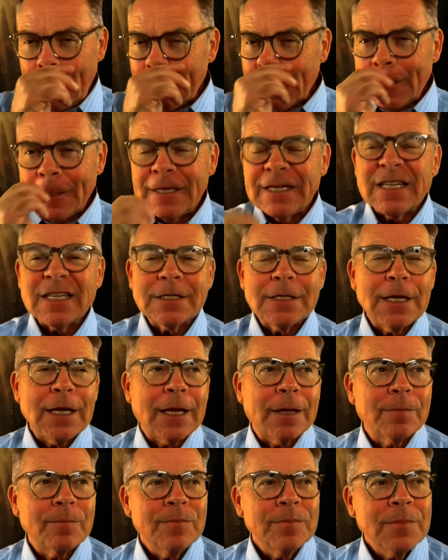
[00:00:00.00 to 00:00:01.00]

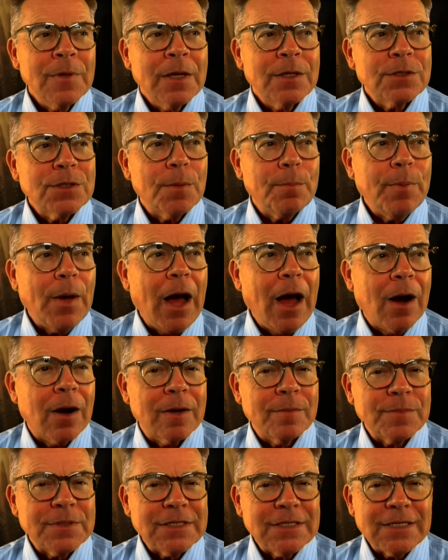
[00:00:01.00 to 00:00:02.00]
listening to
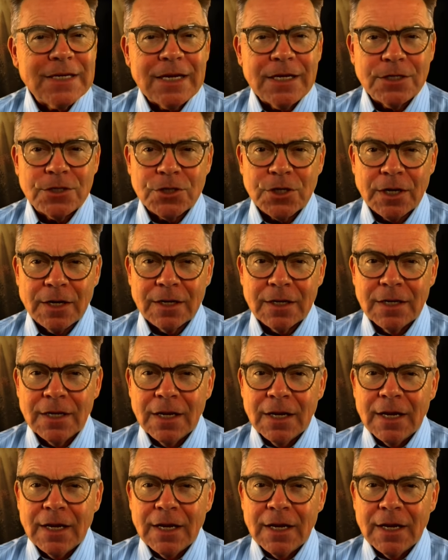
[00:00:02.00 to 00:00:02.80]
Parham's teaching,